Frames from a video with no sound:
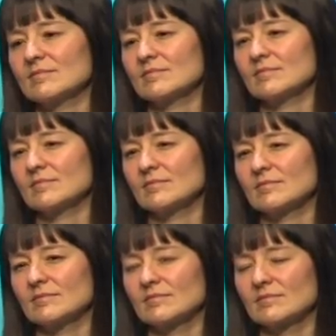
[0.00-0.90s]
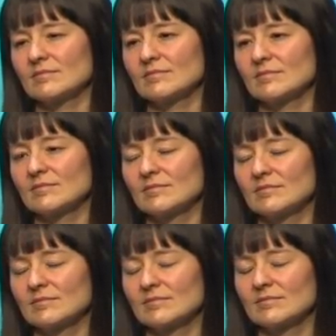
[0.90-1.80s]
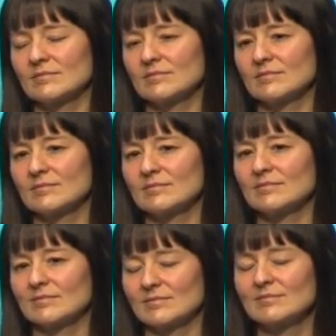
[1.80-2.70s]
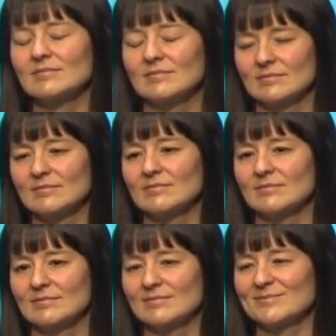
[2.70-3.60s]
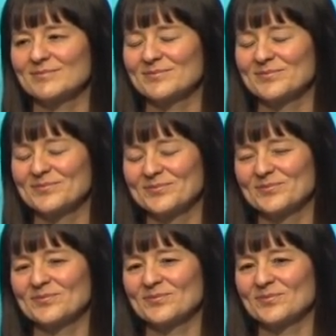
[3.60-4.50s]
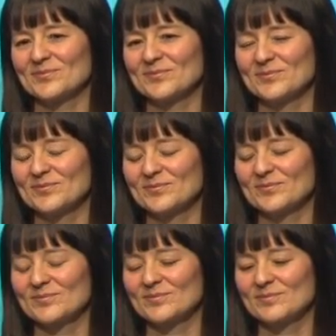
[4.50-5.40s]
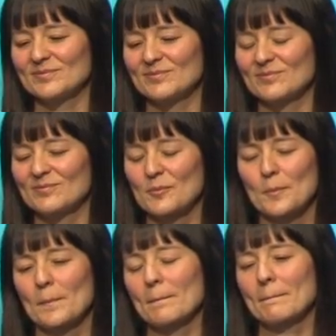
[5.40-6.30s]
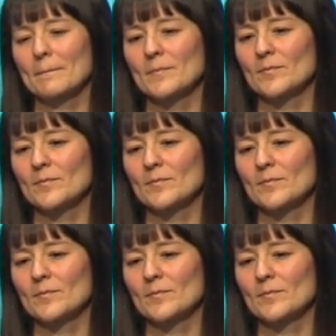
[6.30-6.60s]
(silent)